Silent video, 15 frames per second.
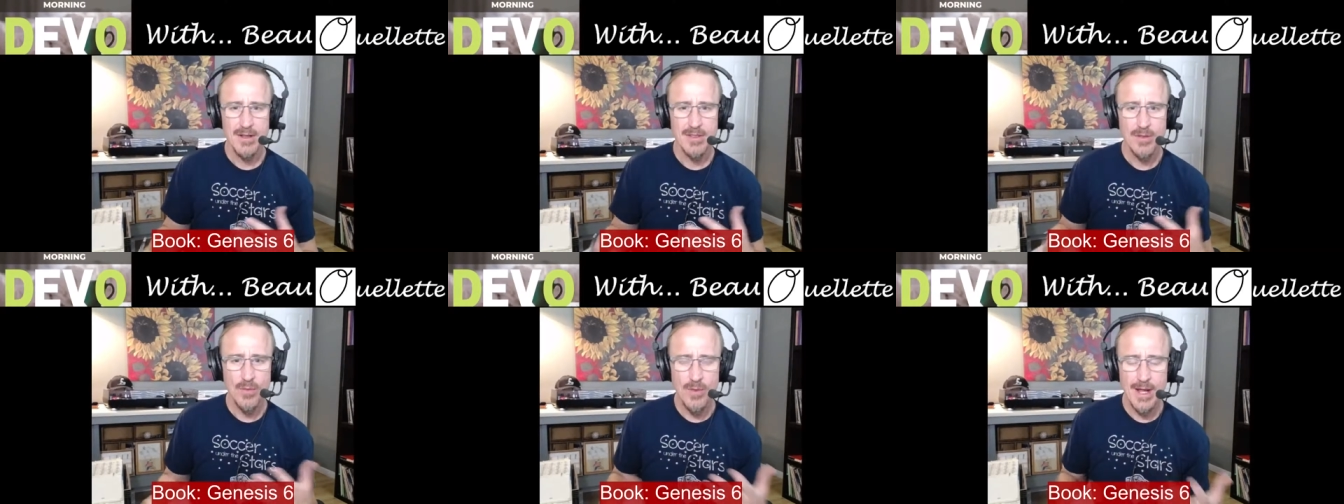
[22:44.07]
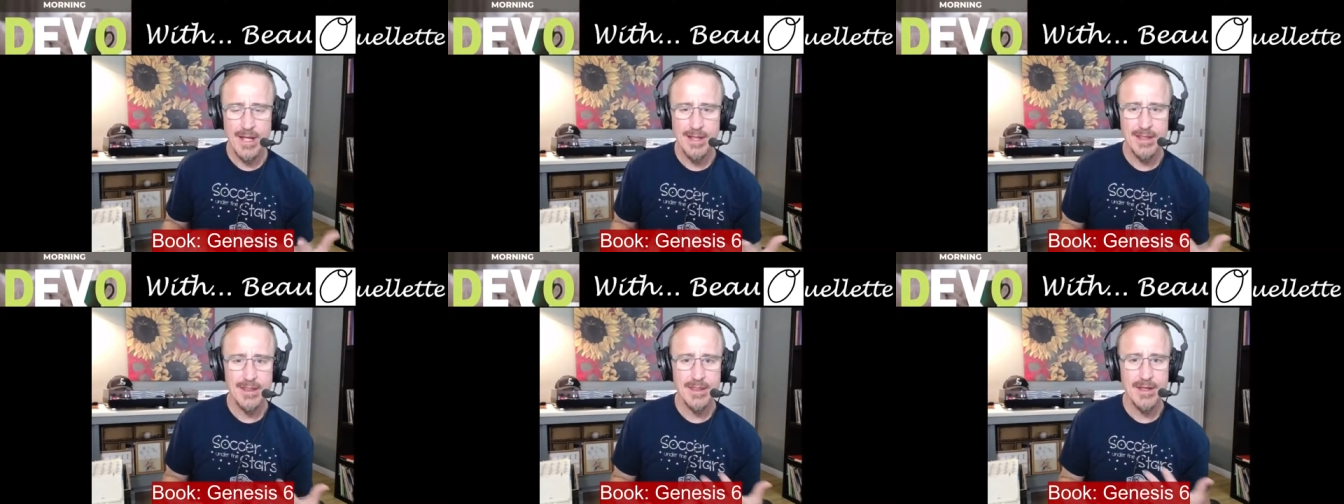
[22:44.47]
the
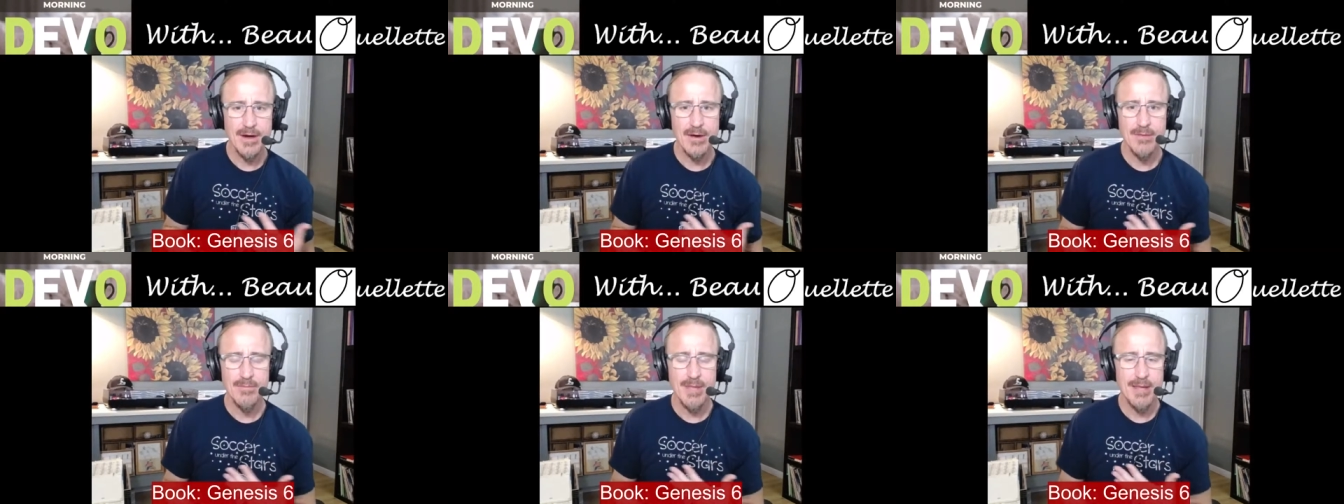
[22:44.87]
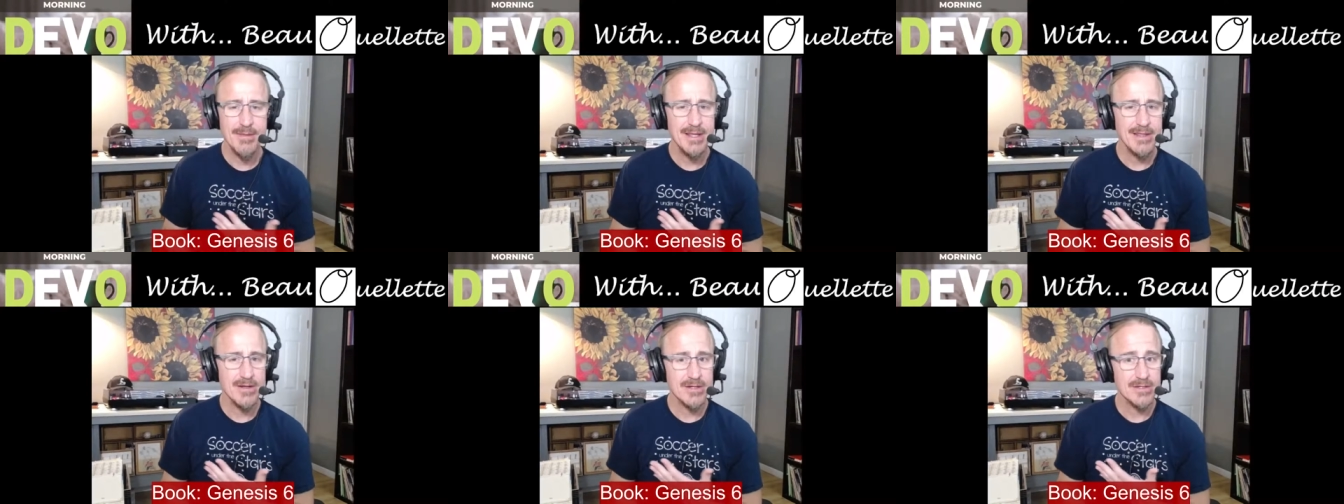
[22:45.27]
way their
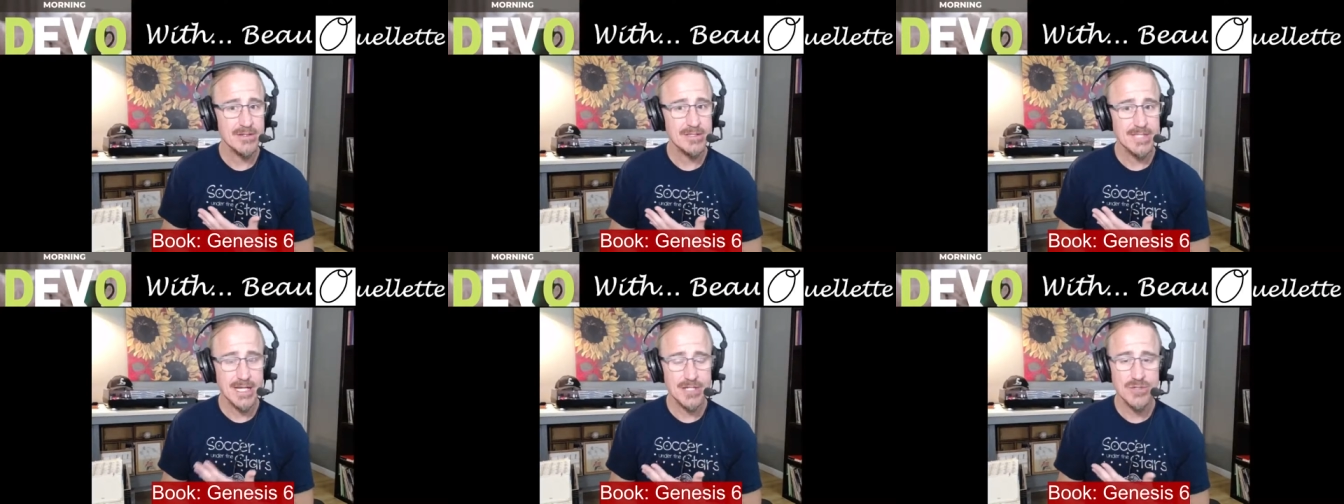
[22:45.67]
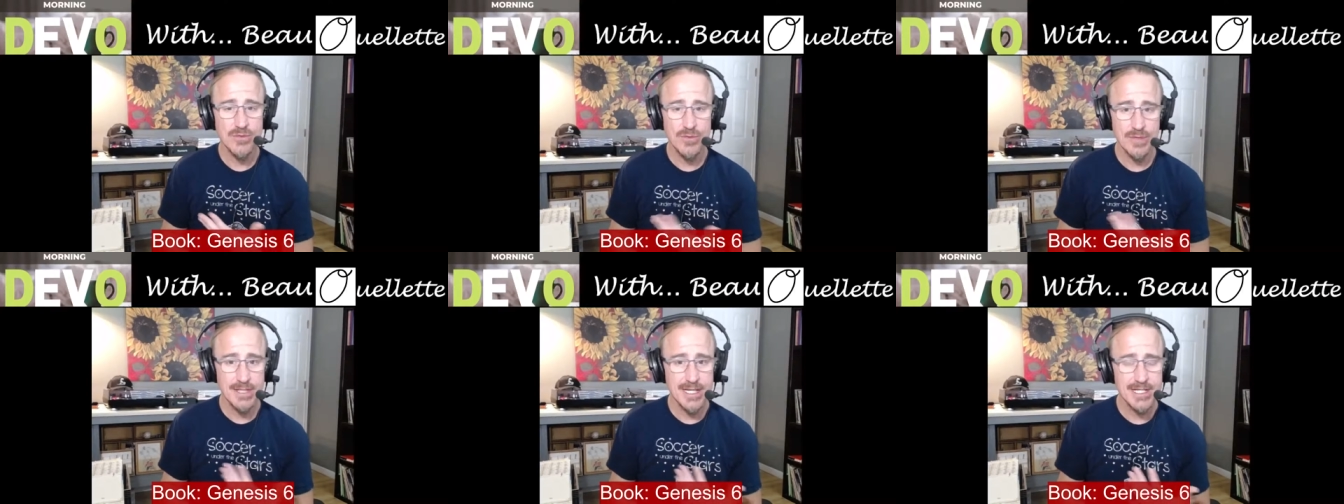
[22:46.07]
maybe their sexual
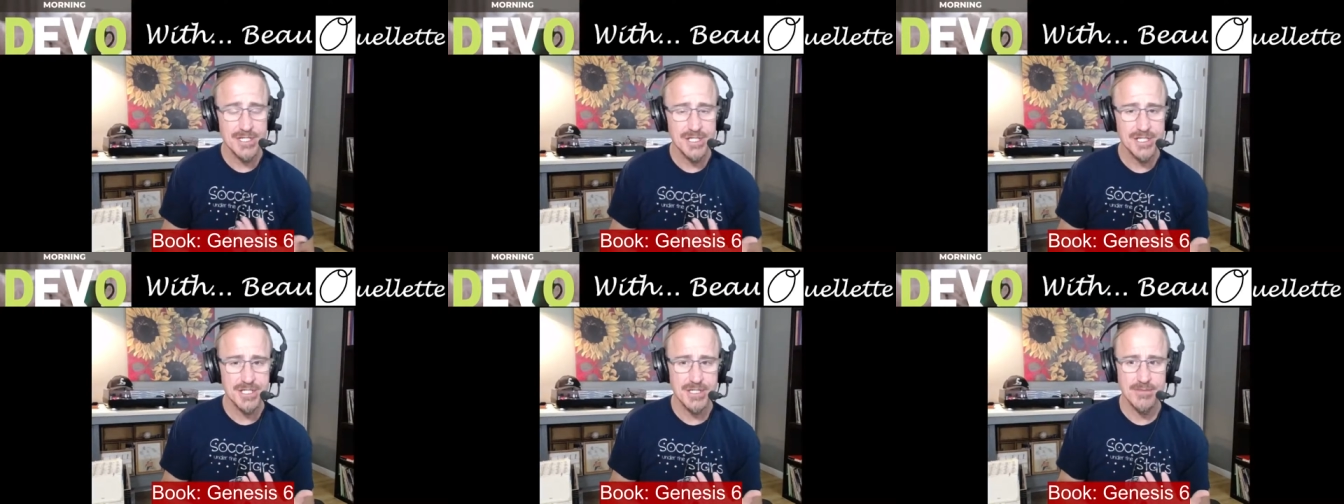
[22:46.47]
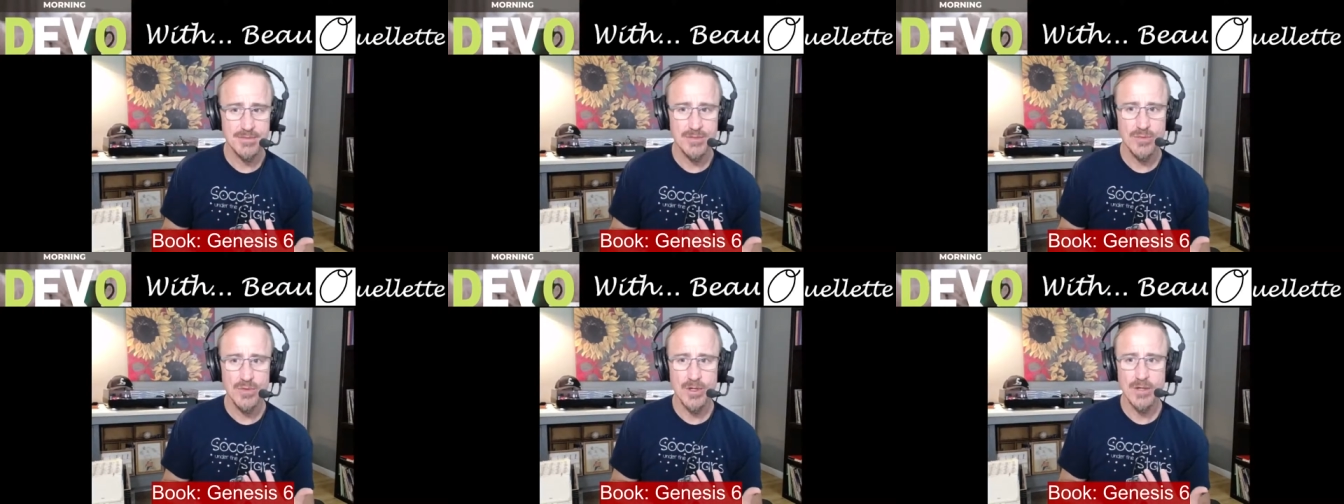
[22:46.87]

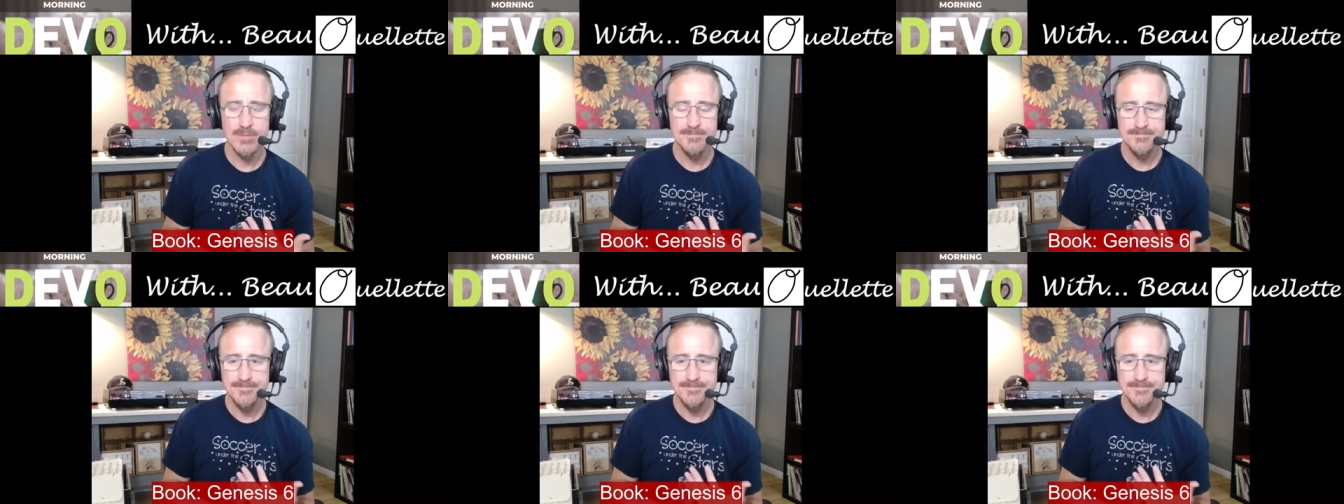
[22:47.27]
relationships were.